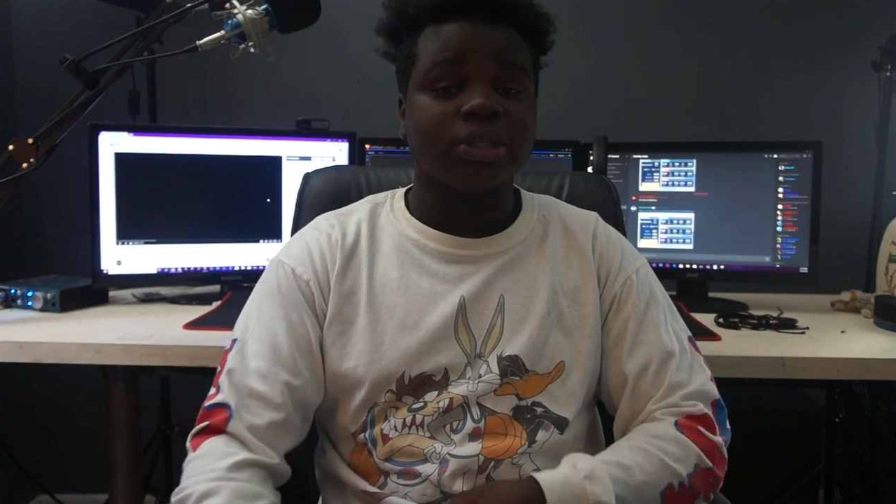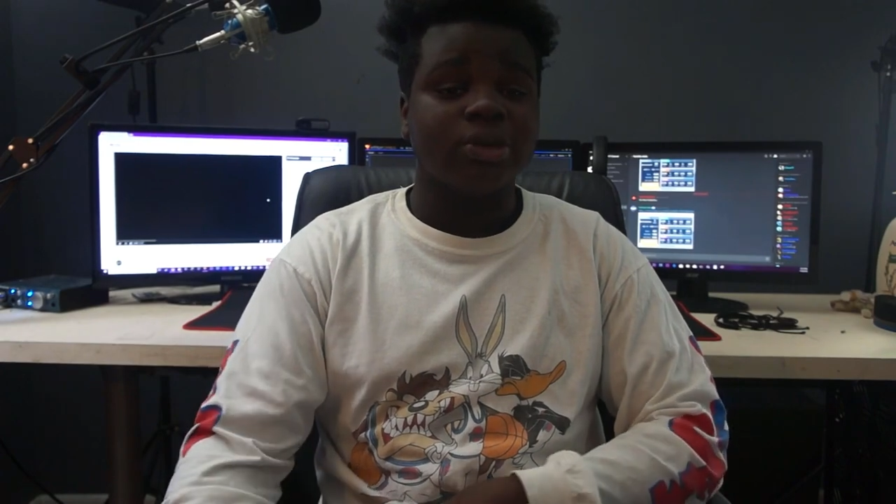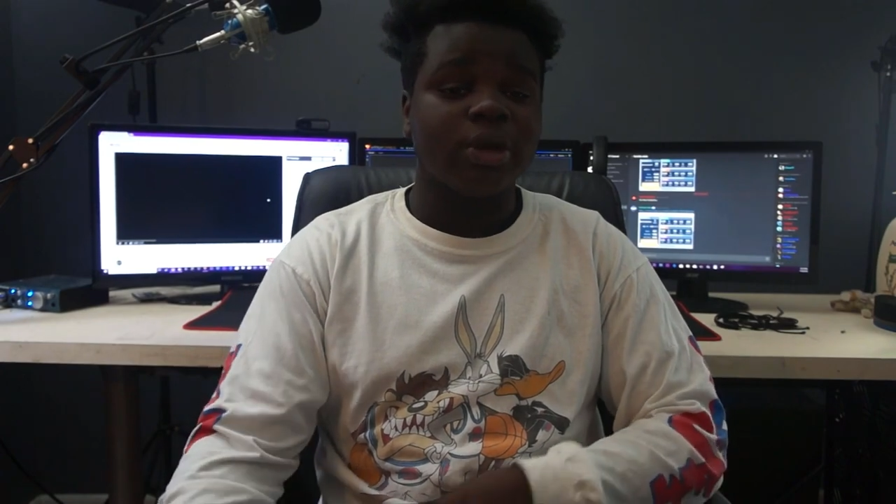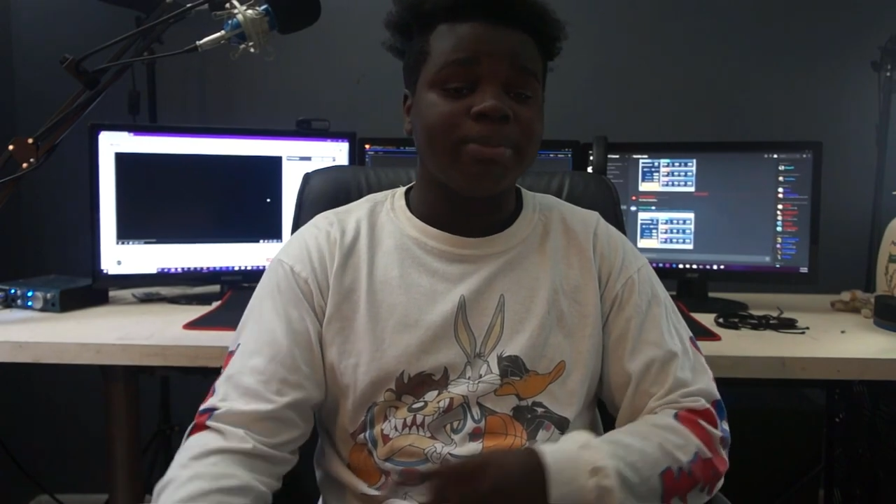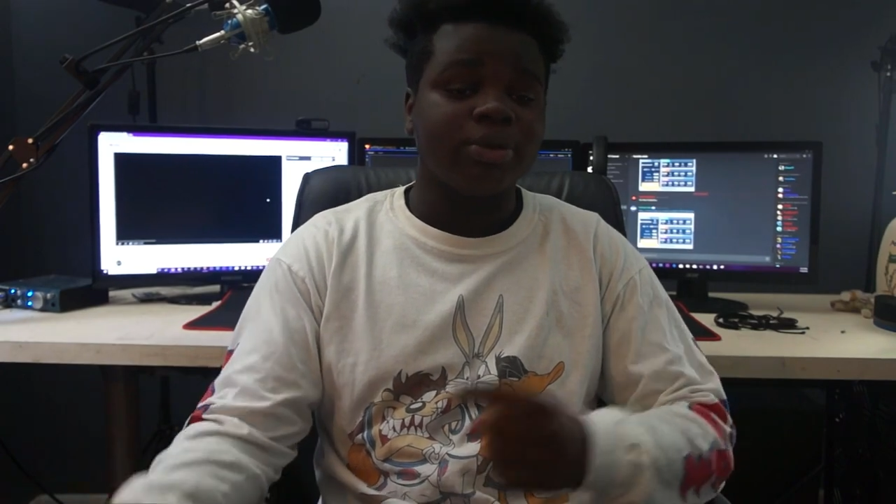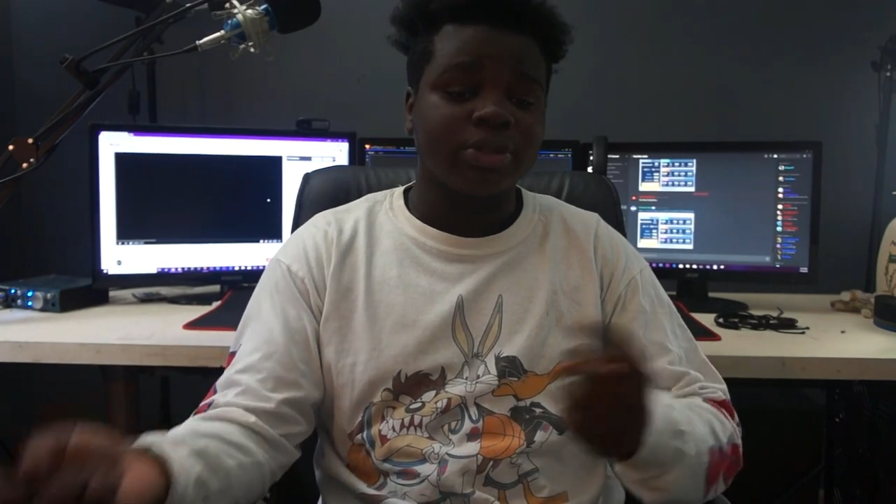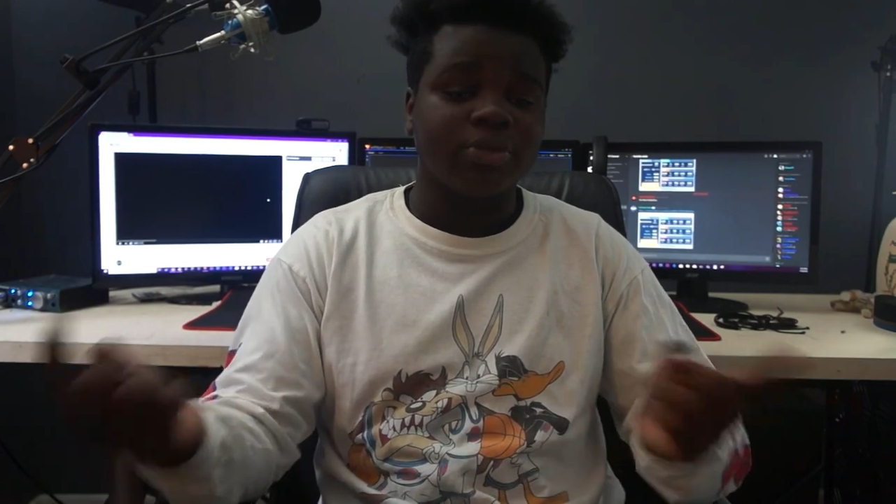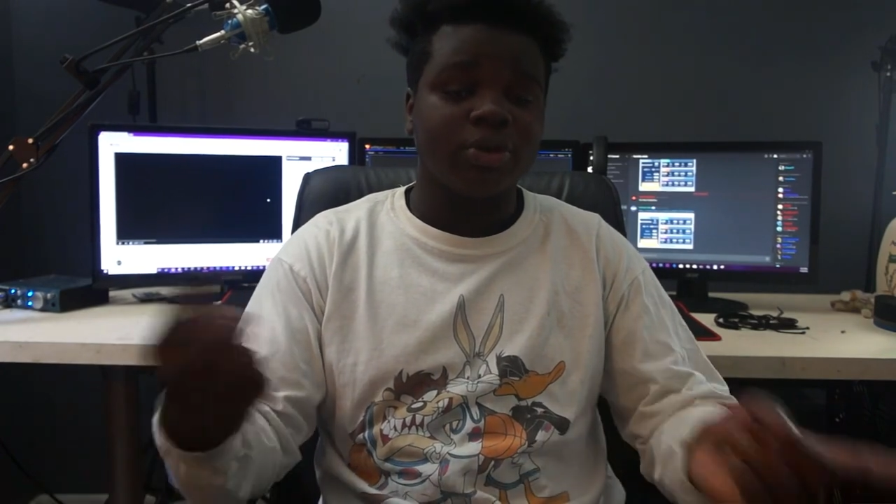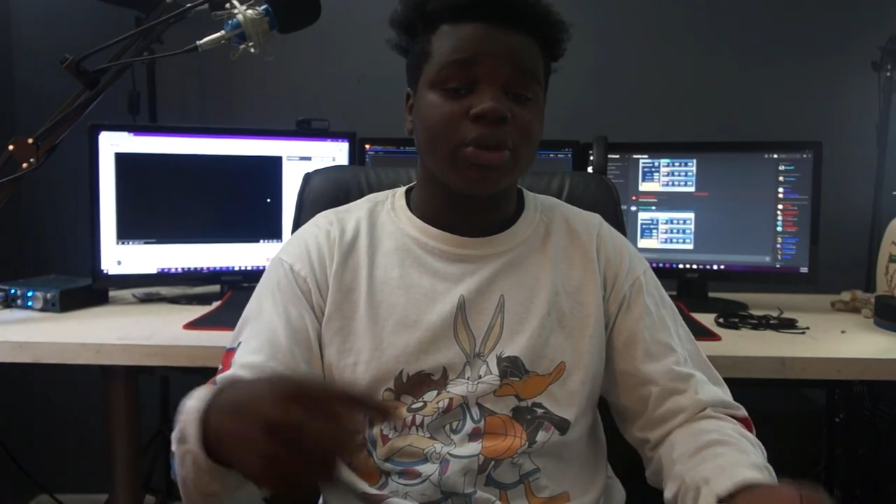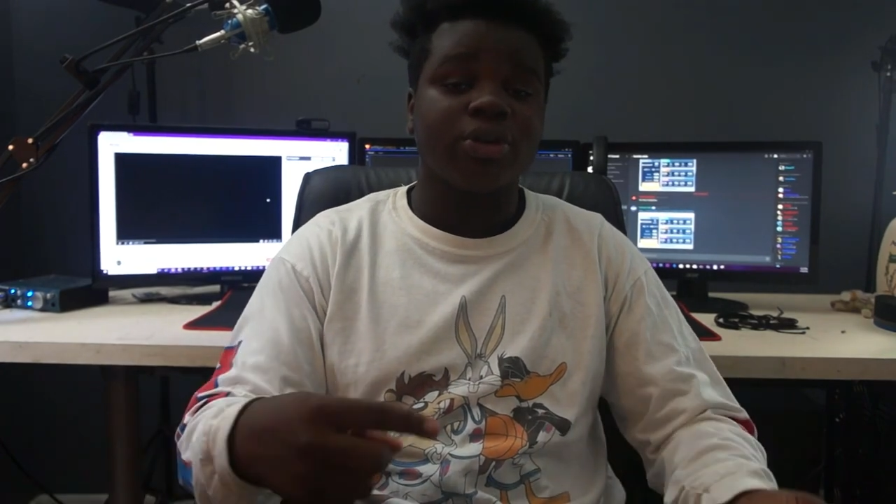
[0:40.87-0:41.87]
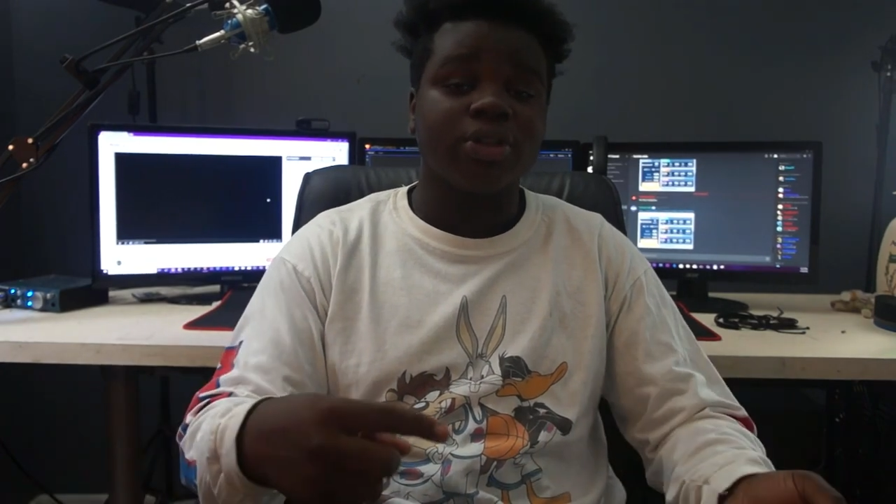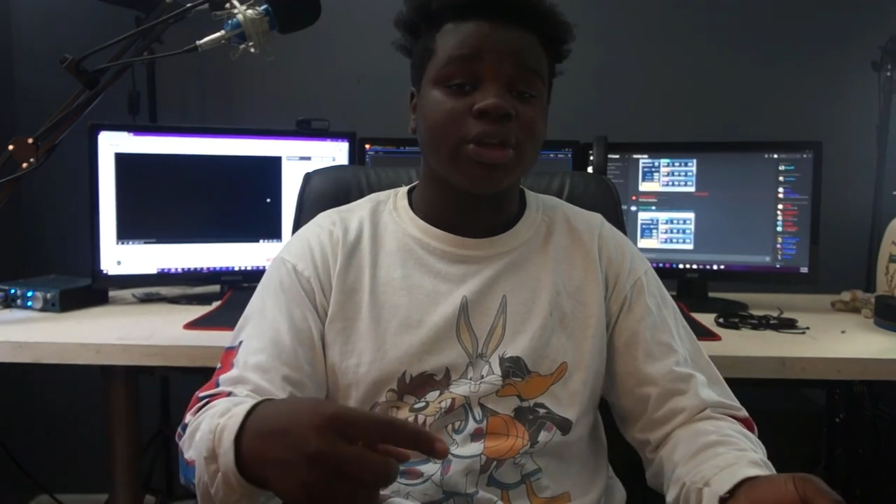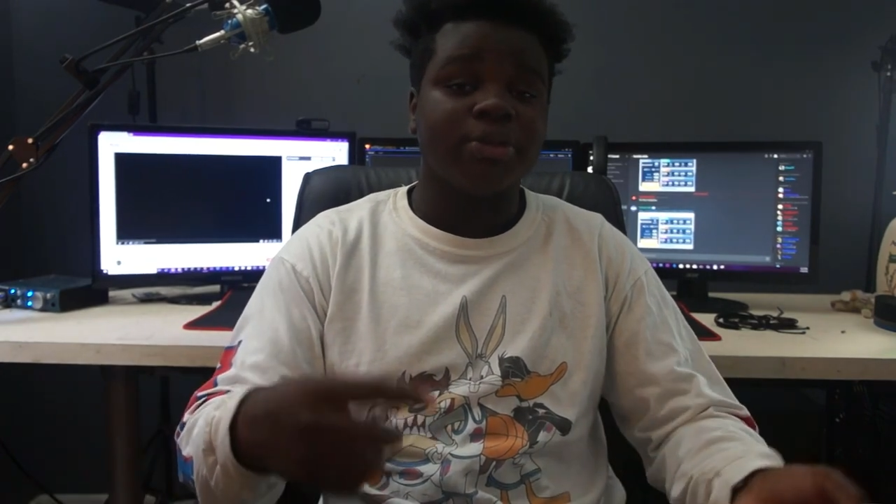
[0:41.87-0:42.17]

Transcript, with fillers: I know I posted one earlier